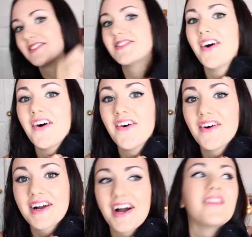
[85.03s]

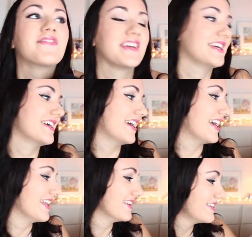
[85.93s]
So comfy
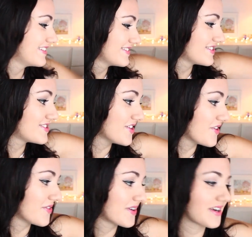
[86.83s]
and
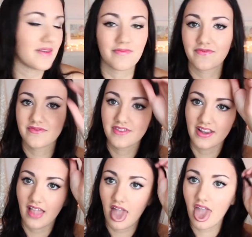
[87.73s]
so
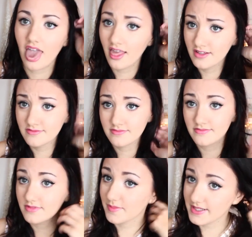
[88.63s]
what
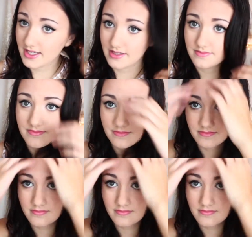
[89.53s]
am I saying?